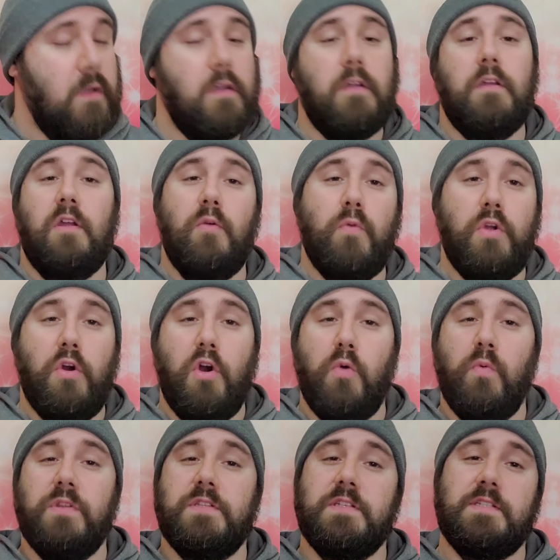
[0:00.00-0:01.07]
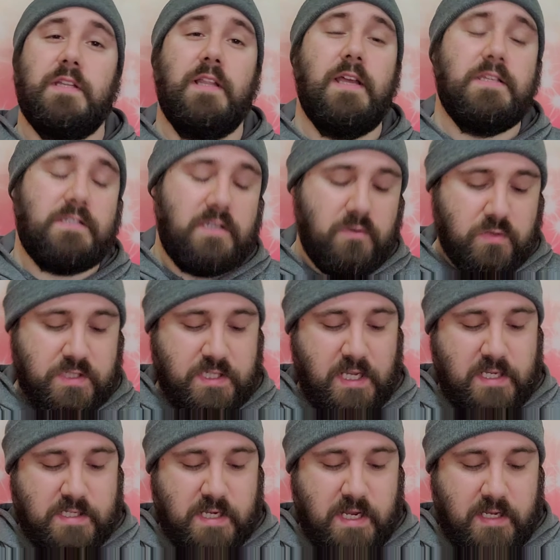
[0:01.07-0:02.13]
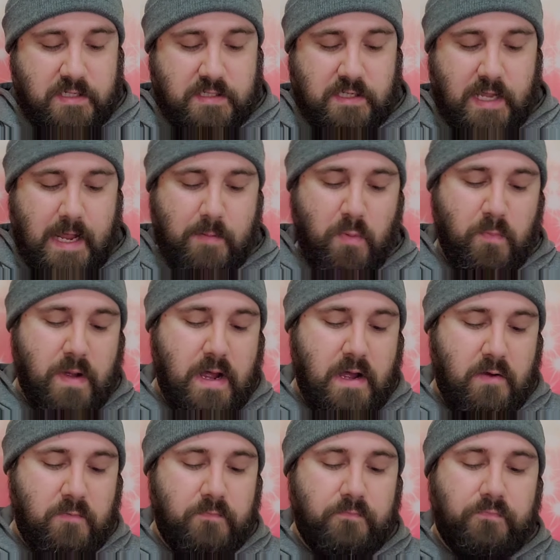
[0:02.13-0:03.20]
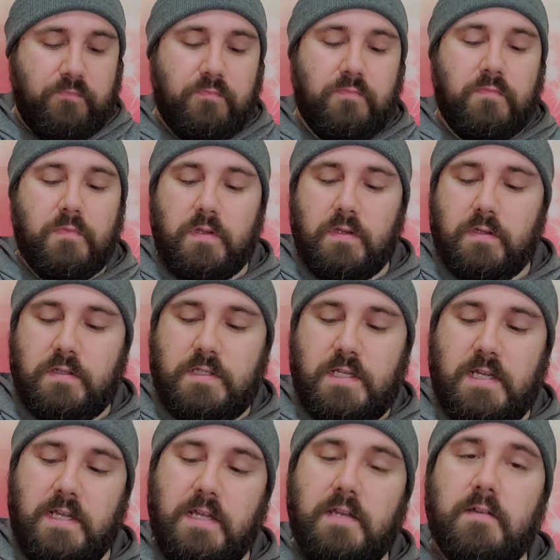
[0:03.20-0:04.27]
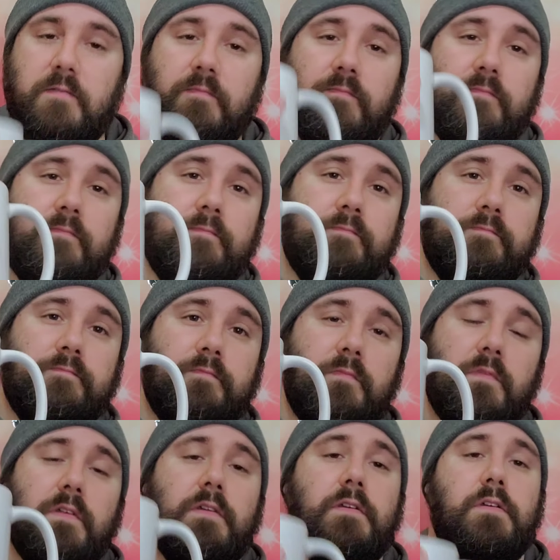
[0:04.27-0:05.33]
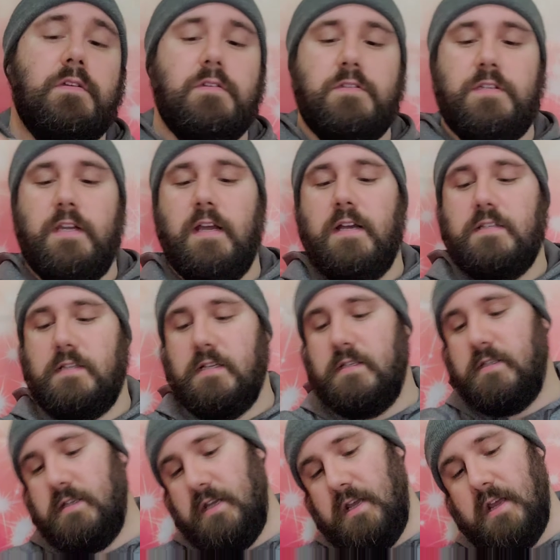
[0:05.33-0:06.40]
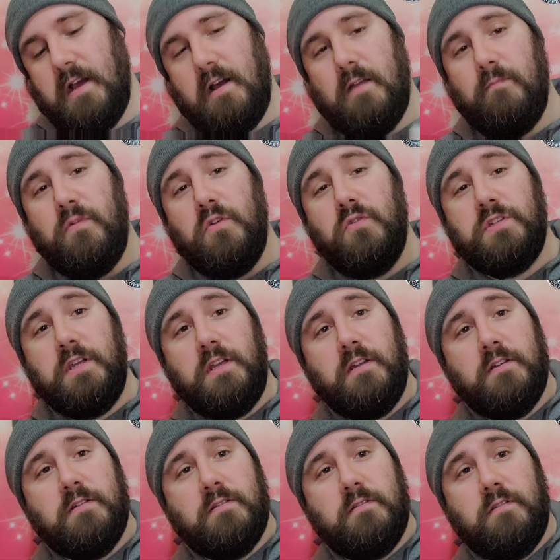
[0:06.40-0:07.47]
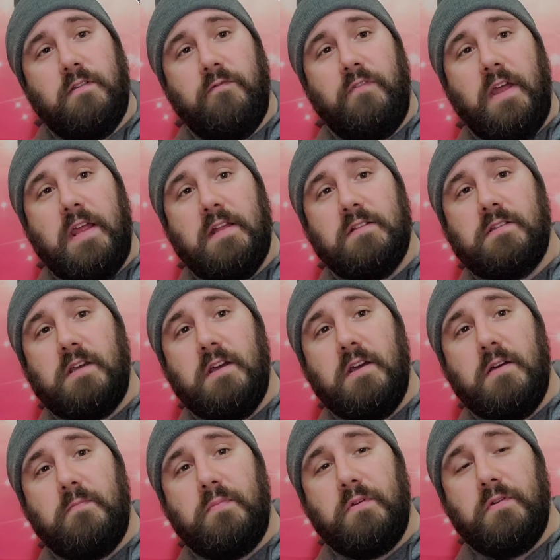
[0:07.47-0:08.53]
here we are with the Celestial Seasonings Chamomile Tea. As you guys can see, I am using the Vans cup.